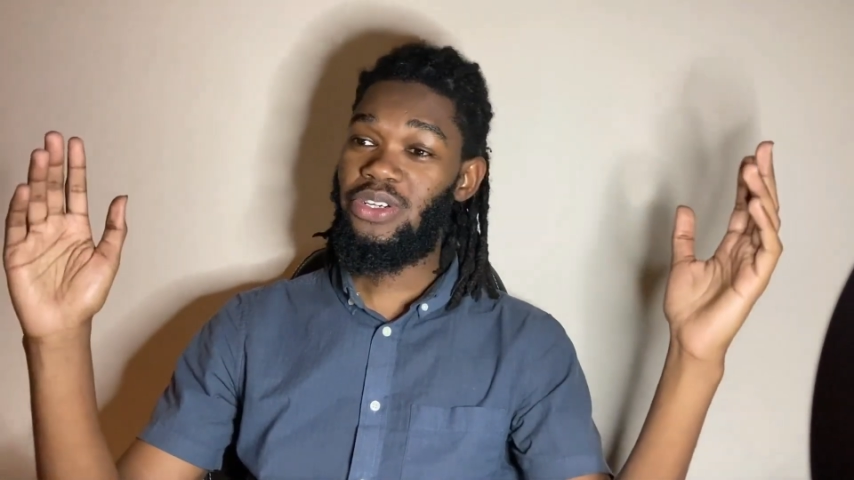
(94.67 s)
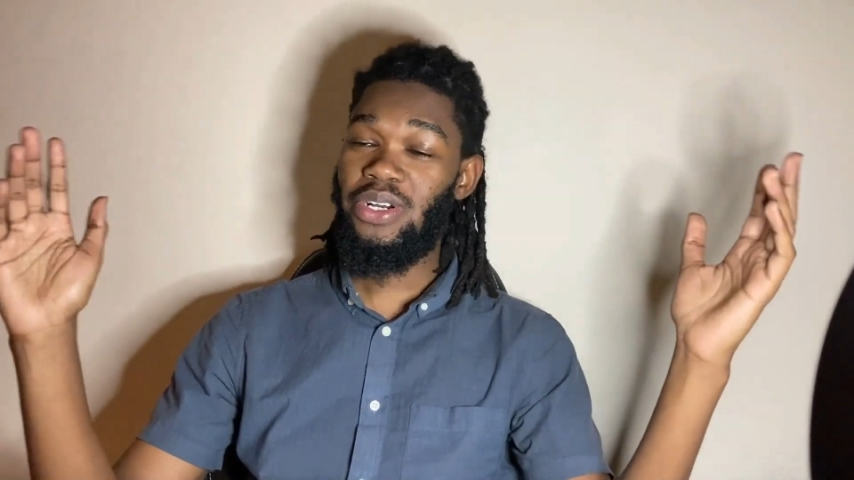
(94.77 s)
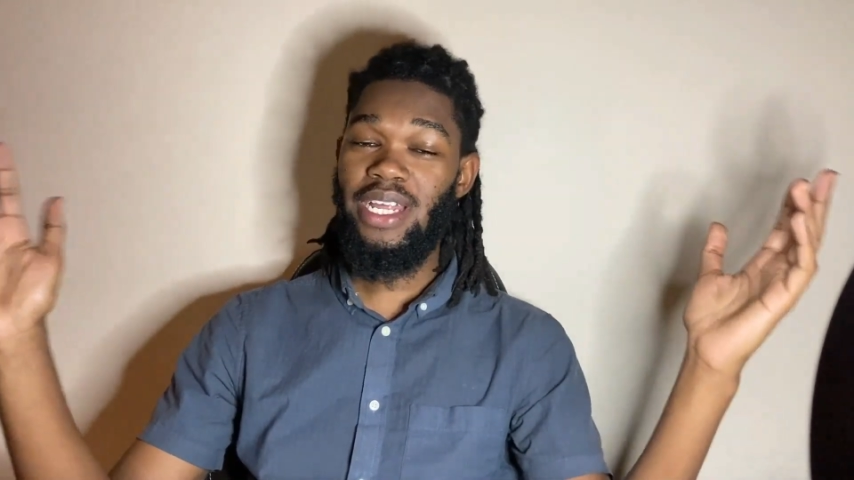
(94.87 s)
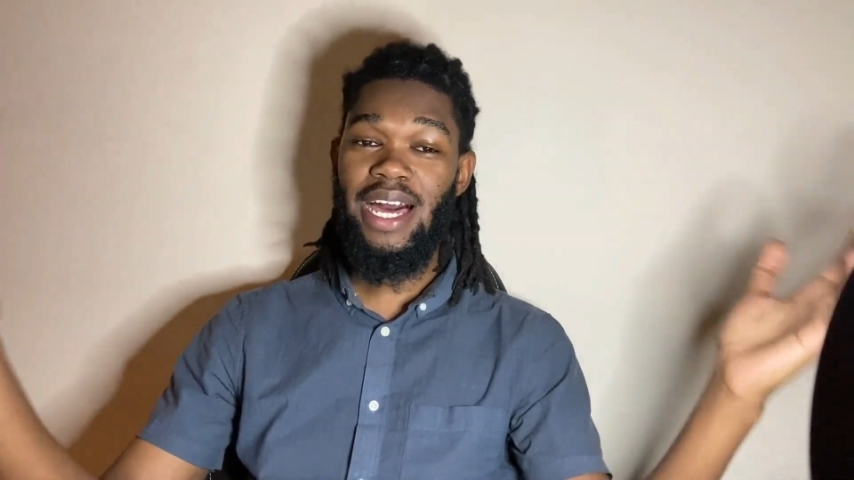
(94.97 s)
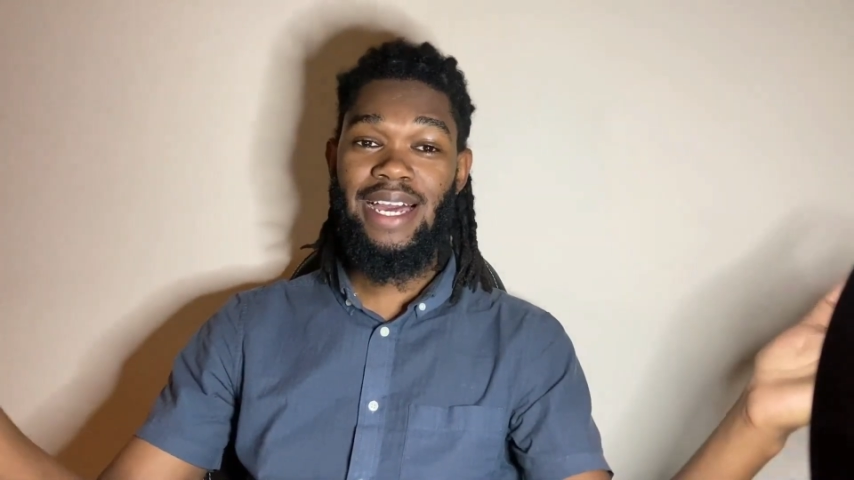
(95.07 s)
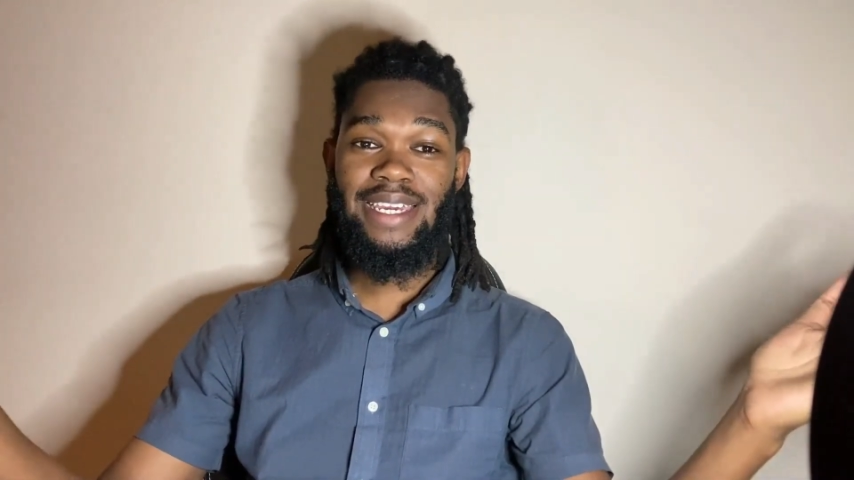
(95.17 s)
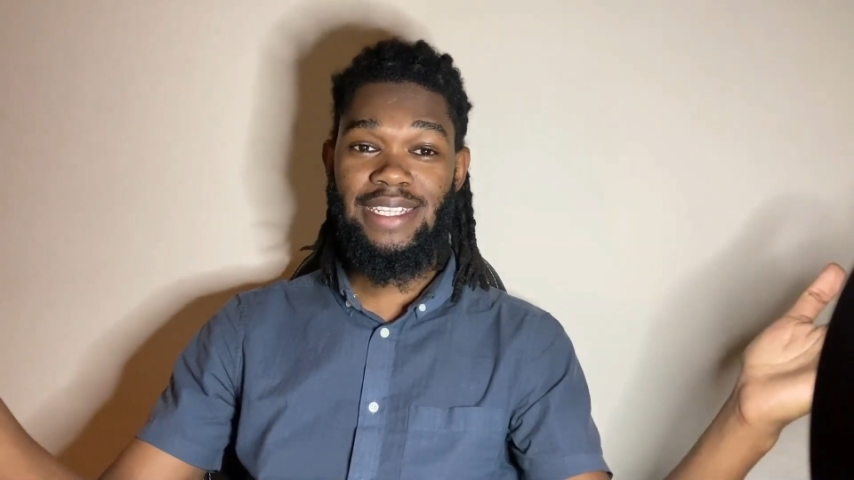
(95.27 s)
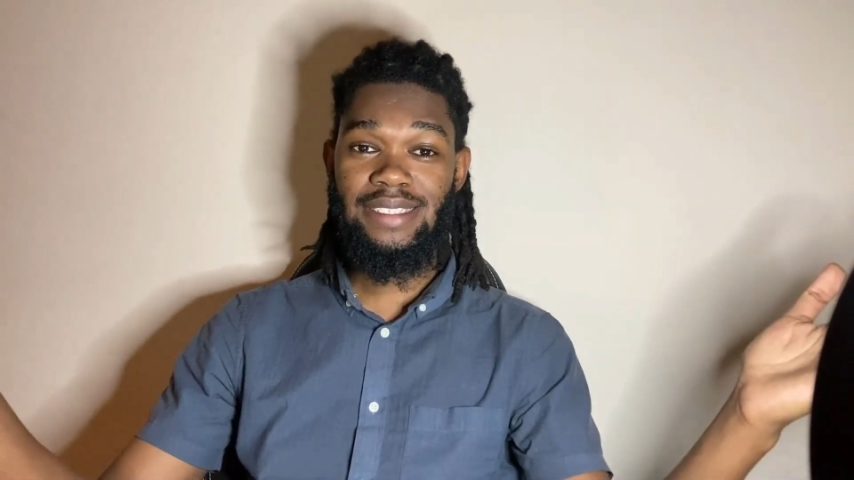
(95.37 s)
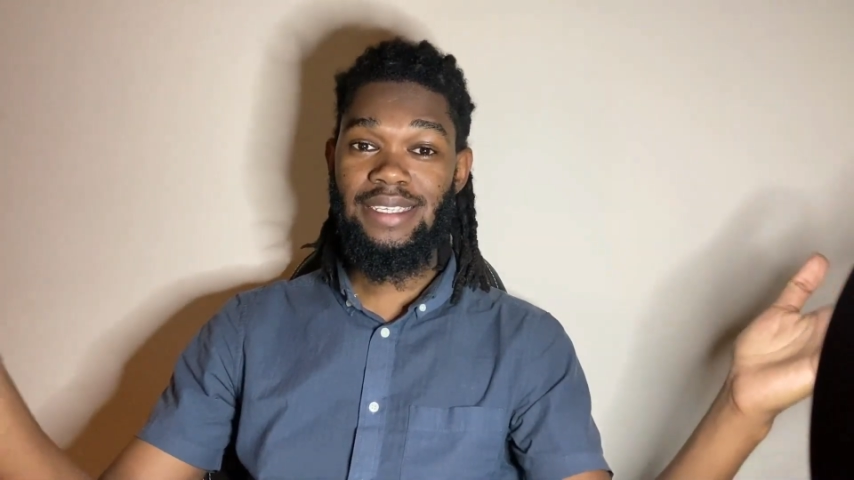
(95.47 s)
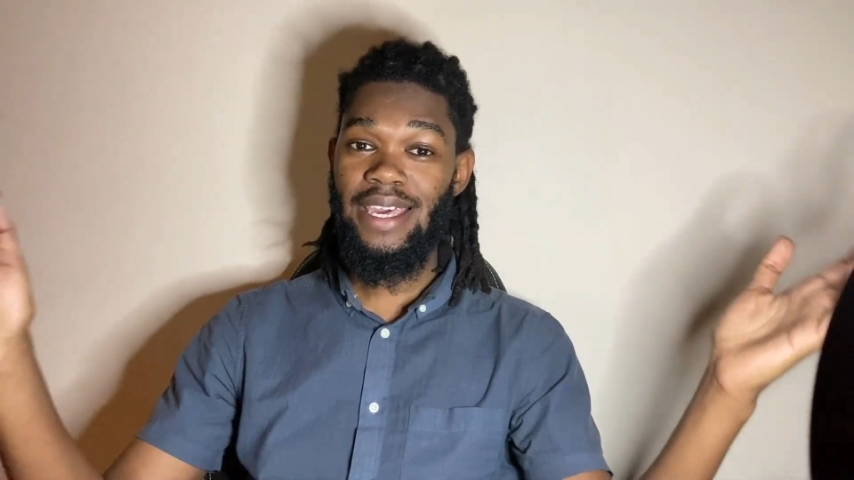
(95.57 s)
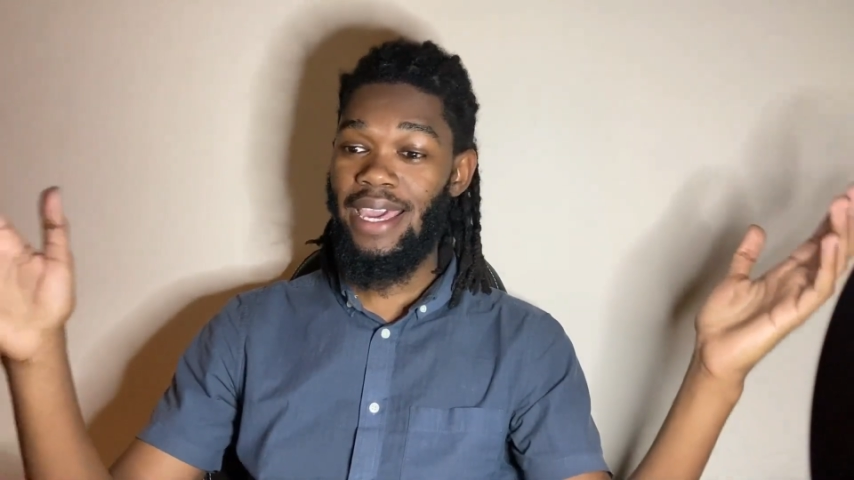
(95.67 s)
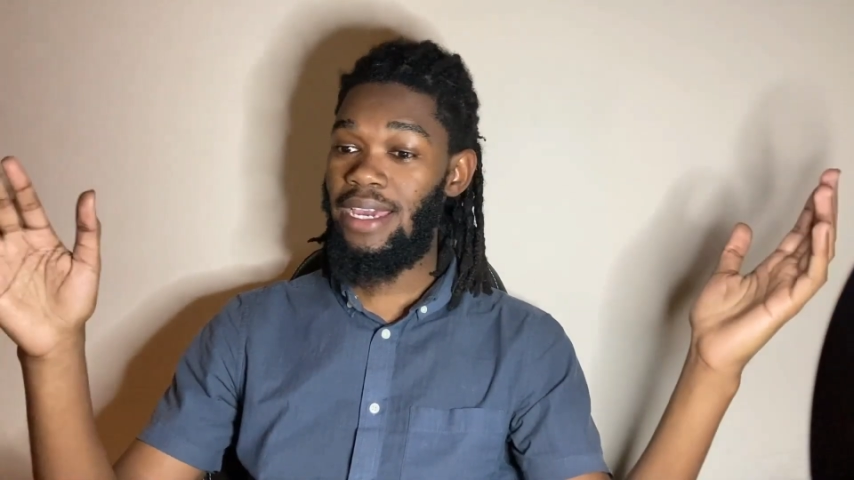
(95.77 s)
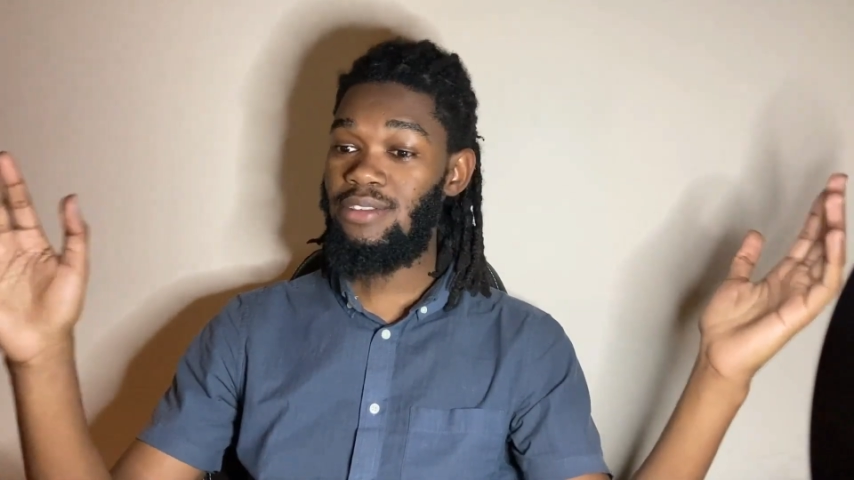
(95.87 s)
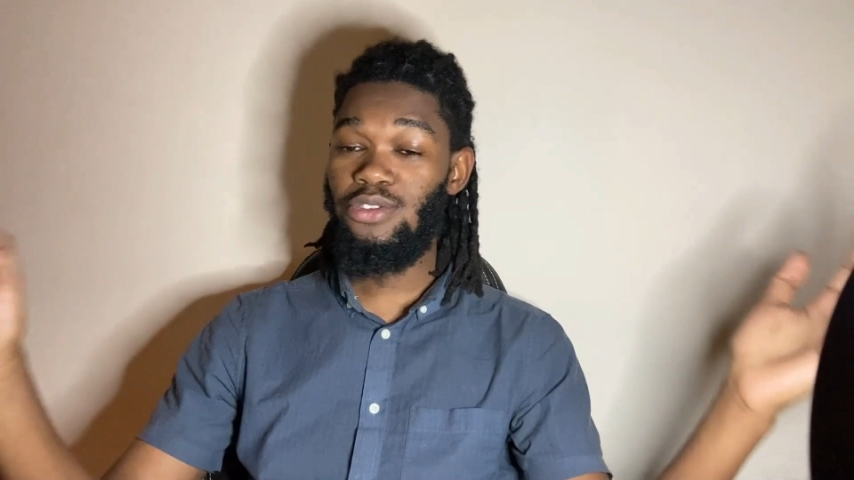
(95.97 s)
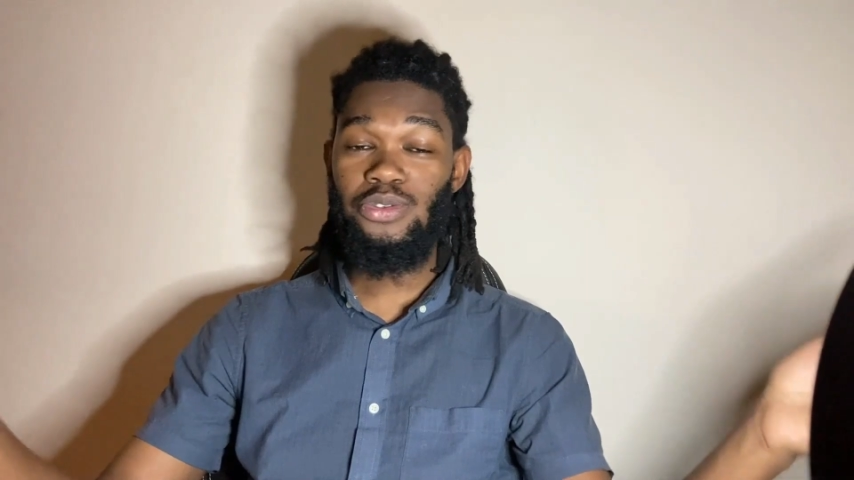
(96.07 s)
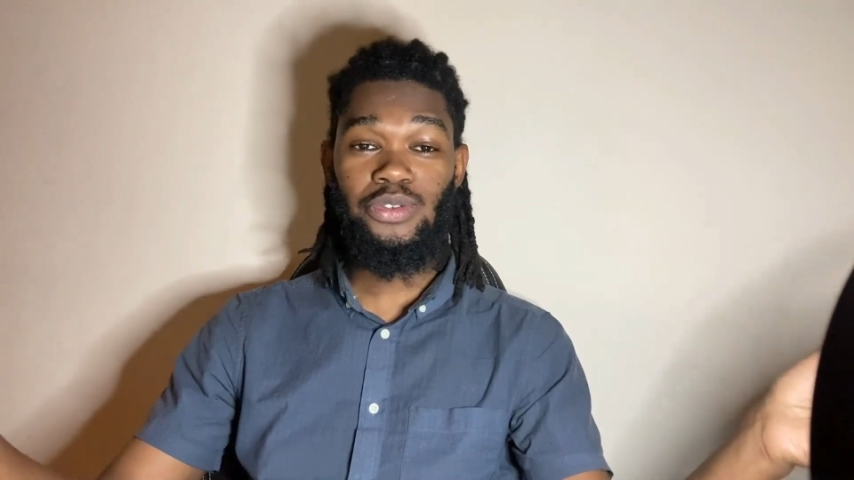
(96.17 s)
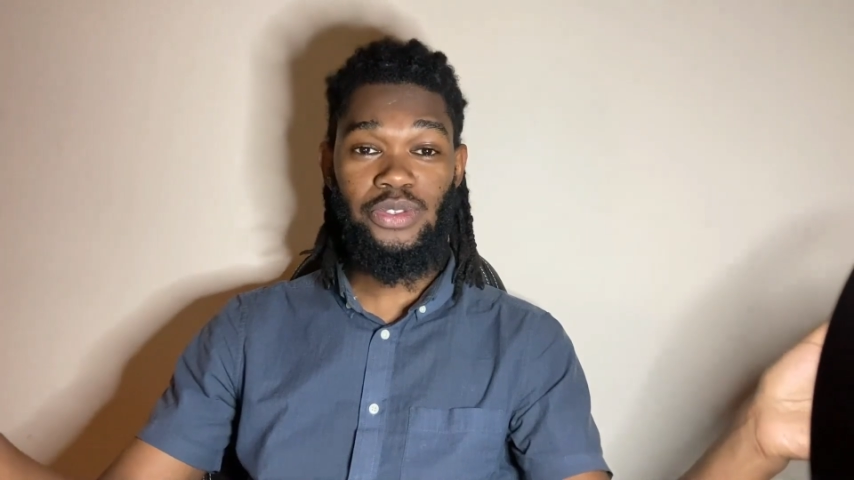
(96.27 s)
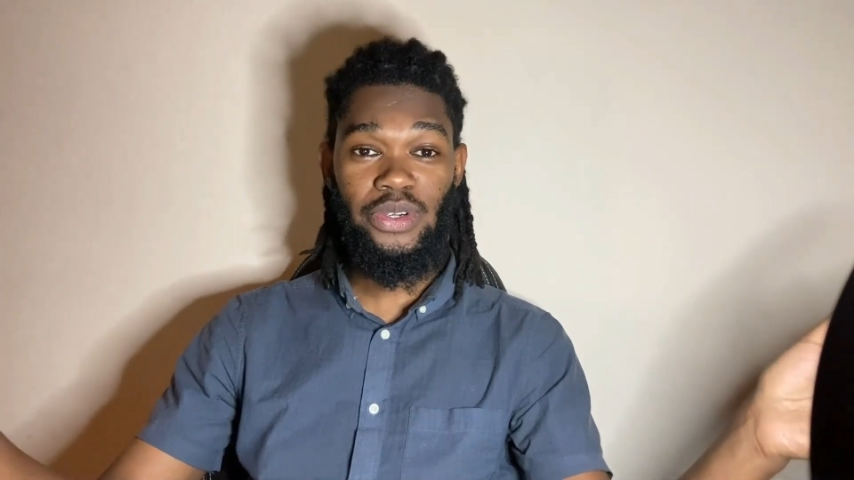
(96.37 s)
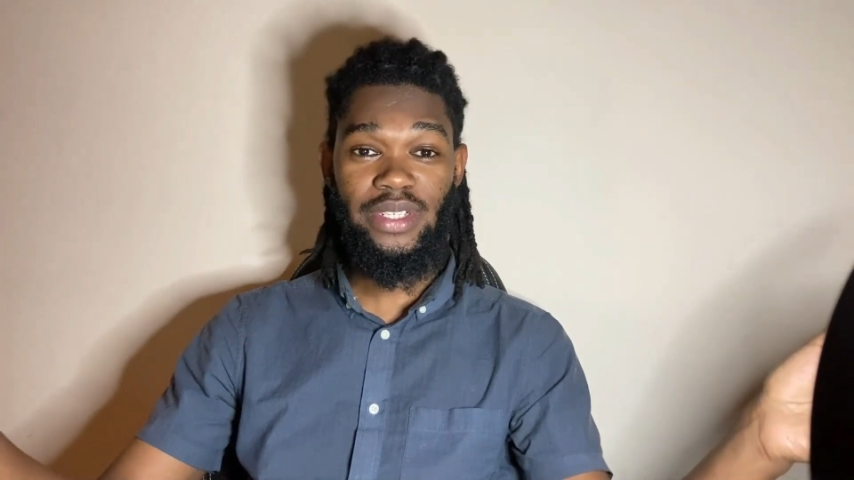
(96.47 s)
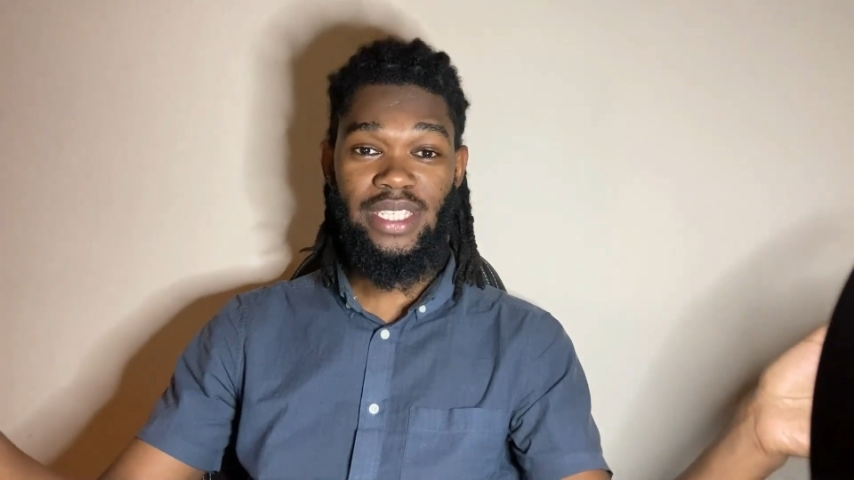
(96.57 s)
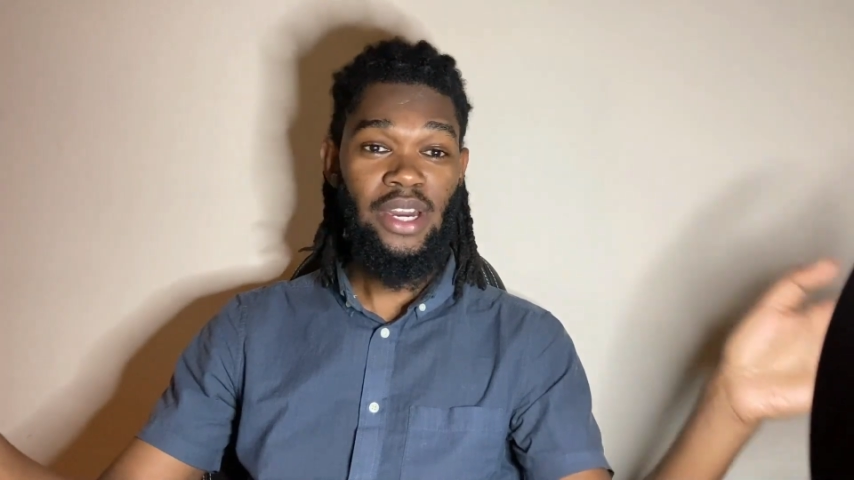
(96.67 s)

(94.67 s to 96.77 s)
clients, end users,